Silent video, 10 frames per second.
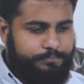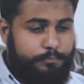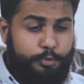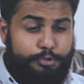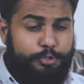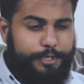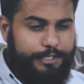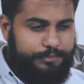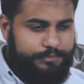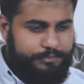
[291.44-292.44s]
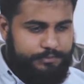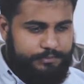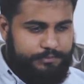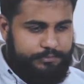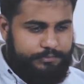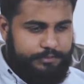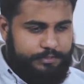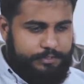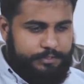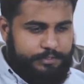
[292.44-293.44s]
More sawing.
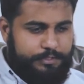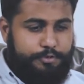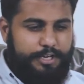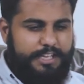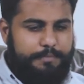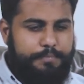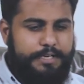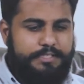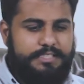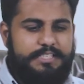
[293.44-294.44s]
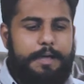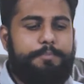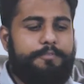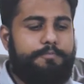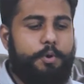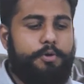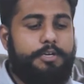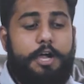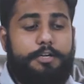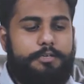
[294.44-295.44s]
The creak and brittle snap of bone
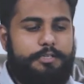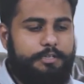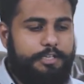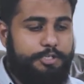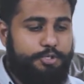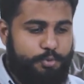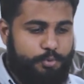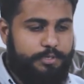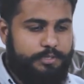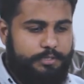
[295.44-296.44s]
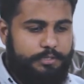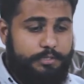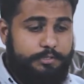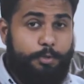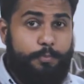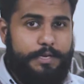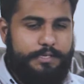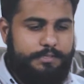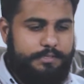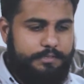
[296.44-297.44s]
cut in two. 2
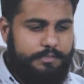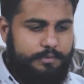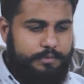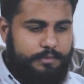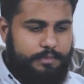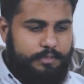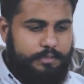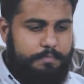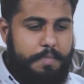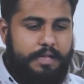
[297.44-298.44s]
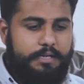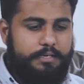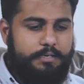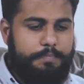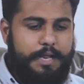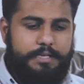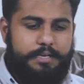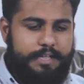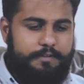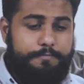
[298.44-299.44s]
minutes. The mangled, bloody
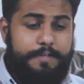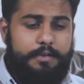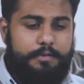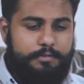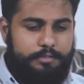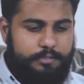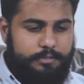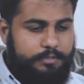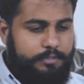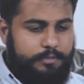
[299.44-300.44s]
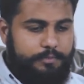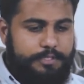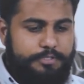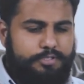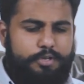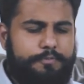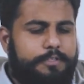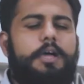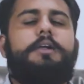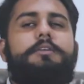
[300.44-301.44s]
leg fell with a
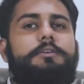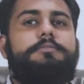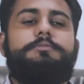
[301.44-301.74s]
soft thud